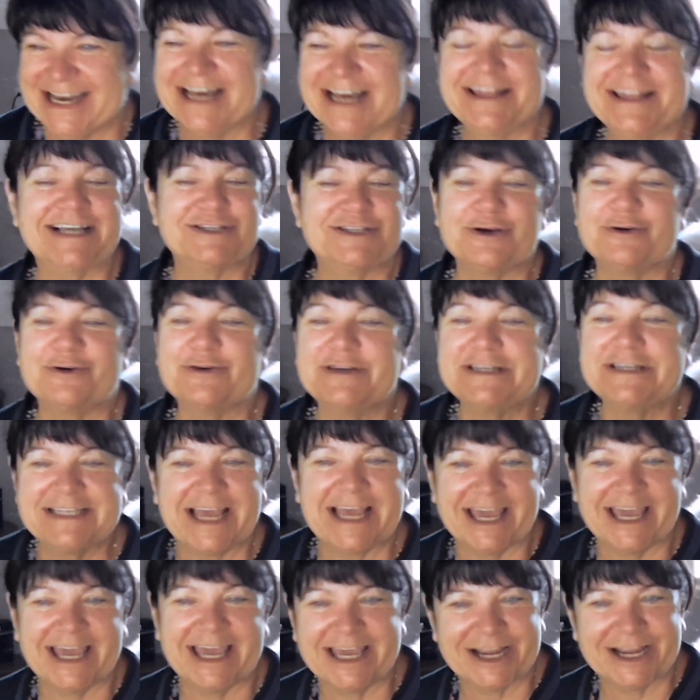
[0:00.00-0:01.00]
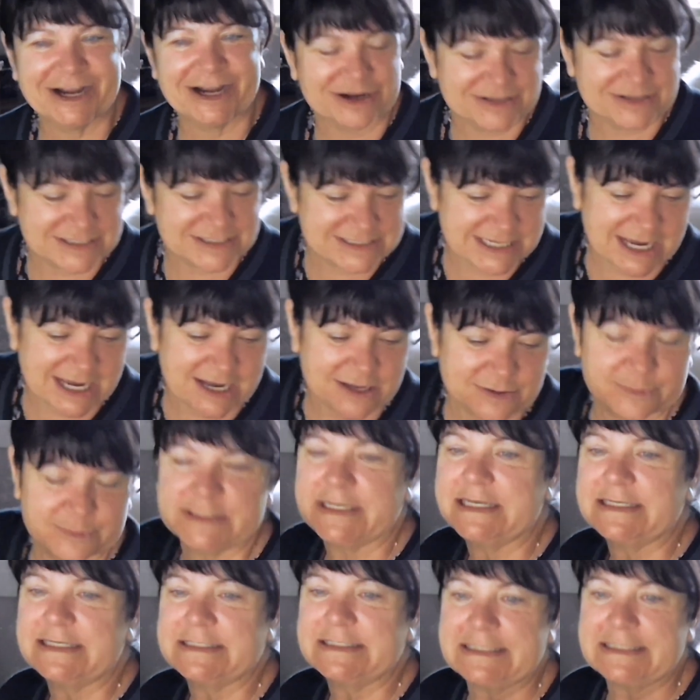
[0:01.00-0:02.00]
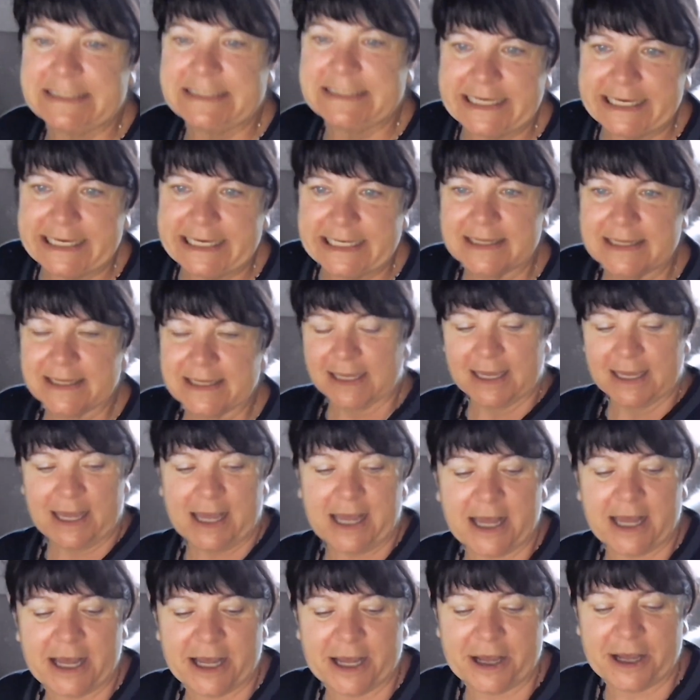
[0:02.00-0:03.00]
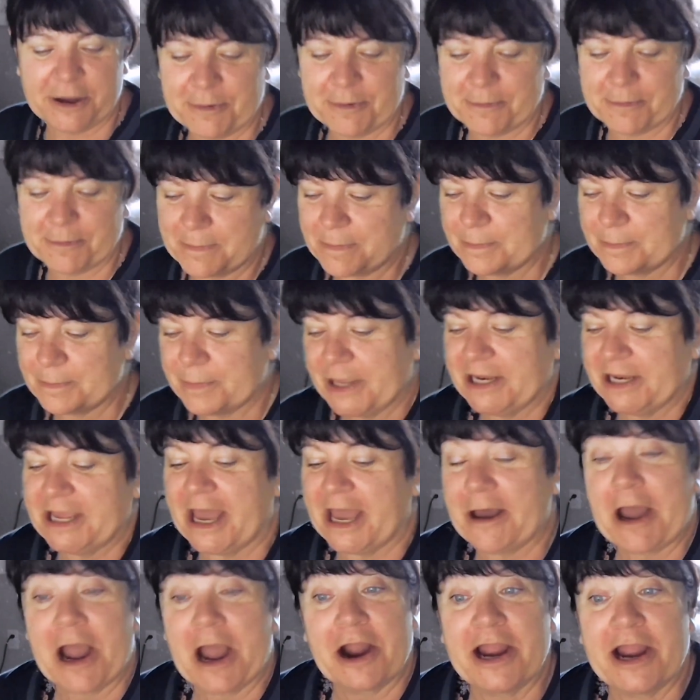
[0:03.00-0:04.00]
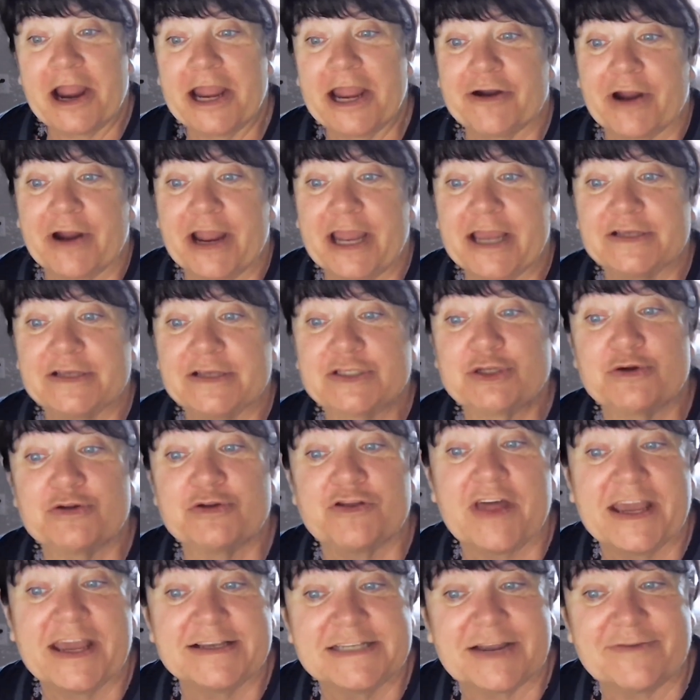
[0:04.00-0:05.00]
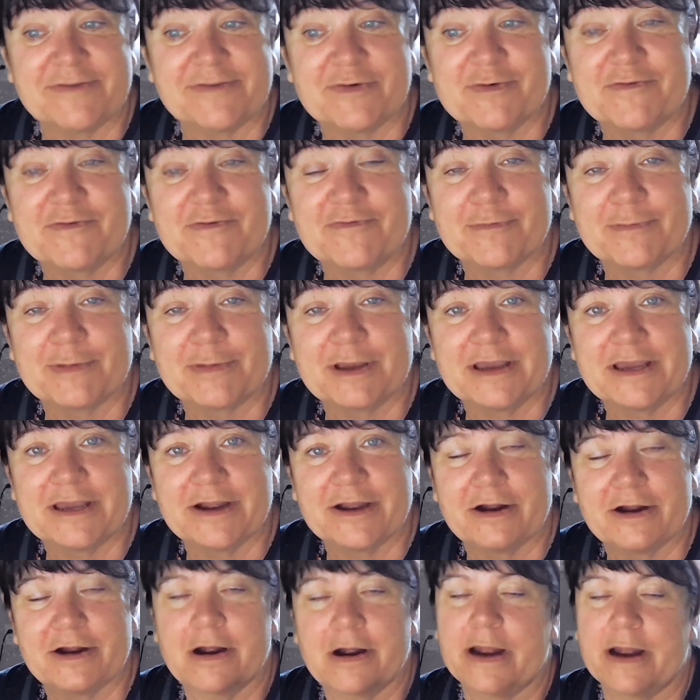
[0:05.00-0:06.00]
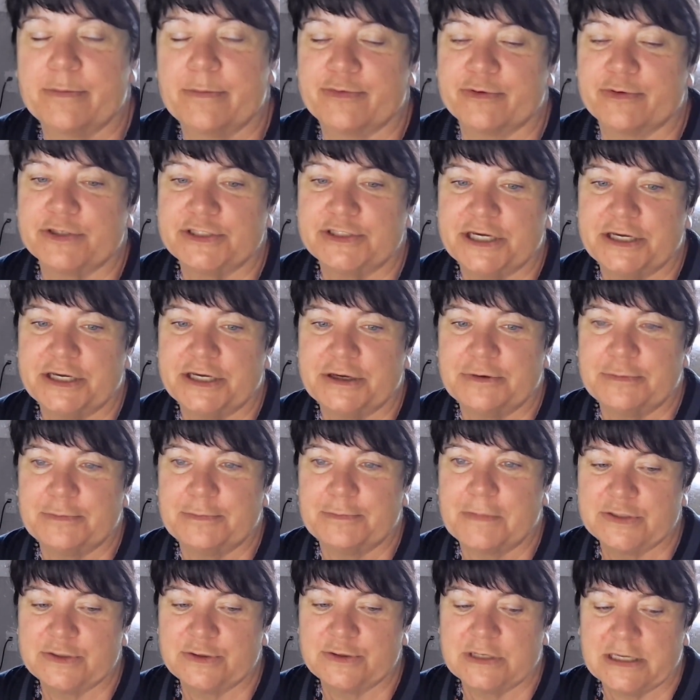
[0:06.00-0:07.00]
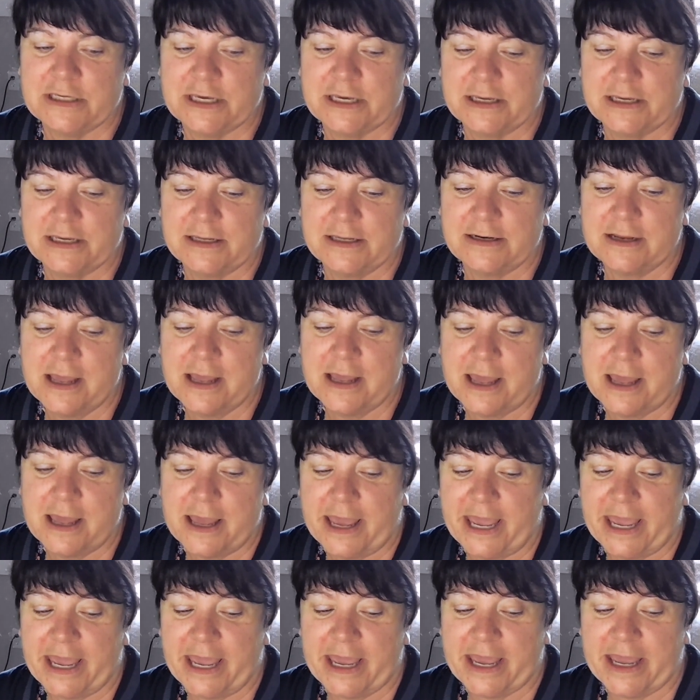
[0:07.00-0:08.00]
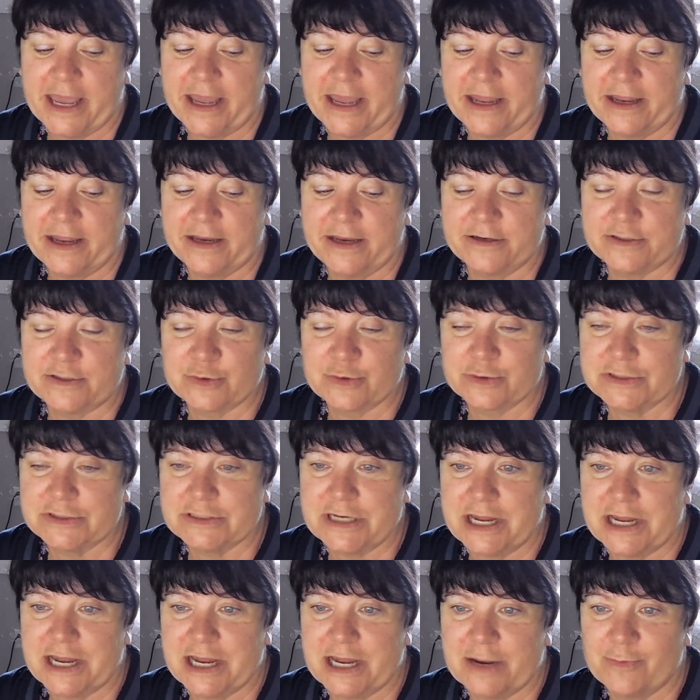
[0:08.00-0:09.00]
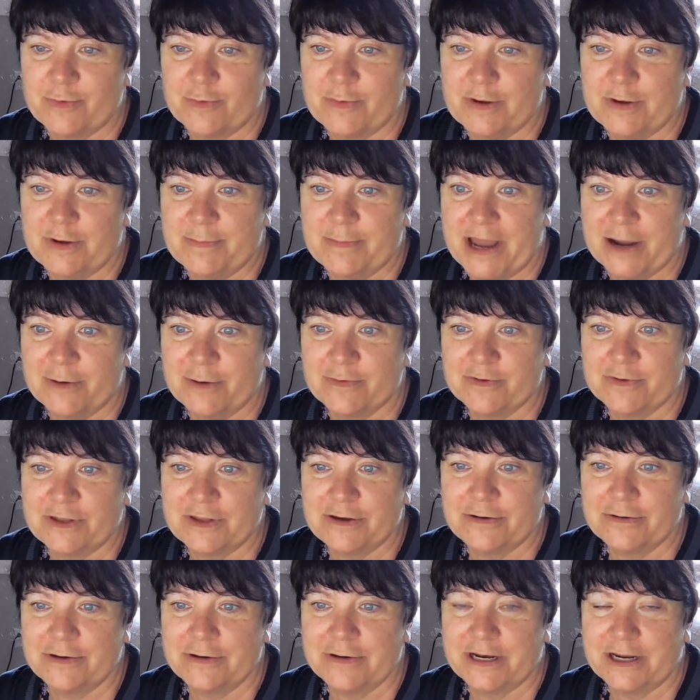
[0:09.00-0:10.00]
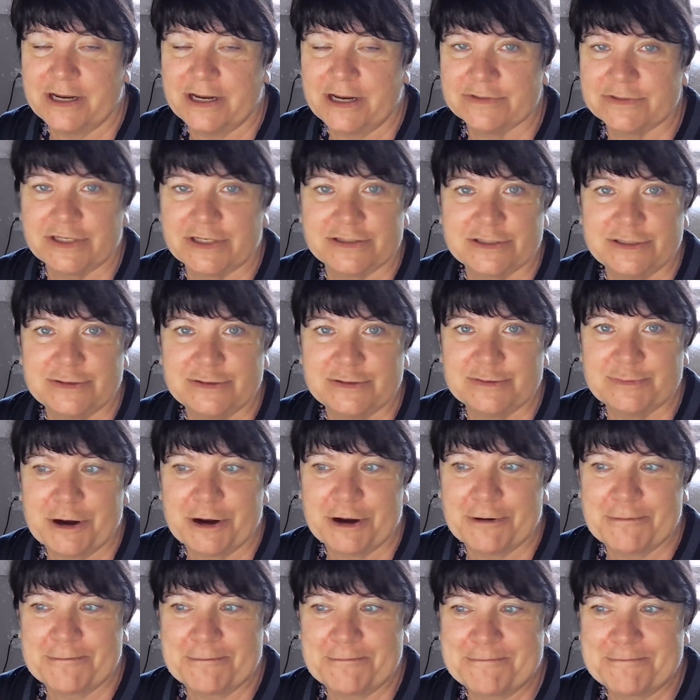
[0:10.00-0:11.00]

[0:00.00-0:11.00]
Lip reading: That's what we say here in the South. We say it's lit. But yeah. All right, great. So thanks everyone for being here. I appreciate you tuning in. And Torsten and I will be back with you, and I will talk to you tomorrow.